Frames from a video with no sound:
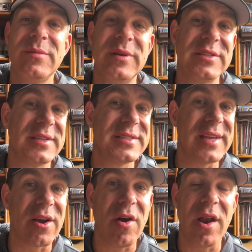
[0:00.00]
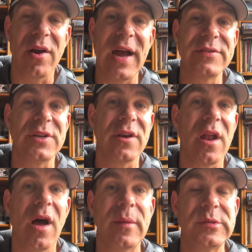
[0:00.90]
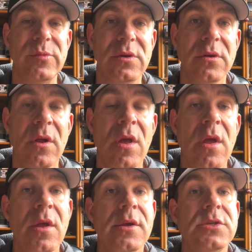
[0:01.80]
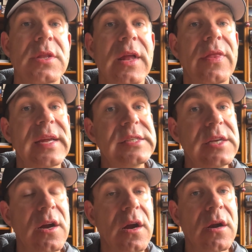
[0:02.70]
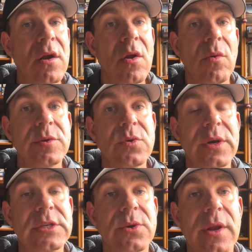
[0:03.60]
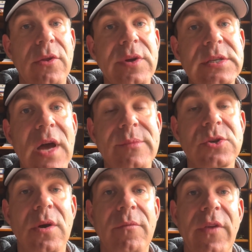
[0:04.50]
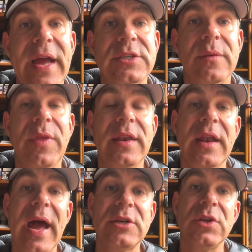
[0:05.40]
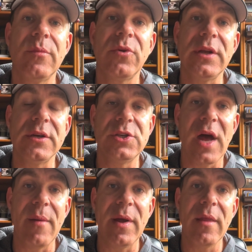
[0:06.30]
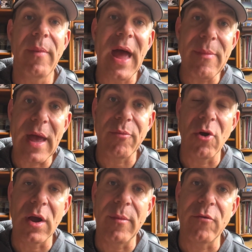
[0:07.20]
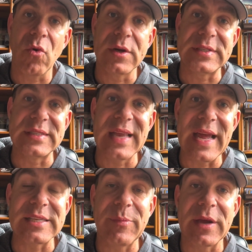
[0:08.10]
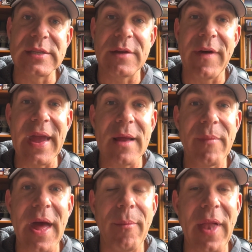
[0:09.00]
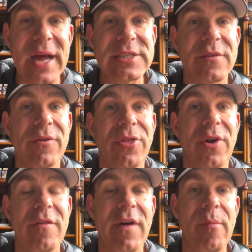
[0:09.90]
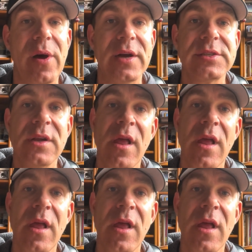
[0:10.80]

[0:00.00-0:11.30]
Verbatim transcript: mention the sticker autographs are not optimal. So then this year, with 2023 Topps Chrome flagship, they did actually a pretty good job. And the buyback program, of course, is nice because if I can buy a blaster for 35 bucks,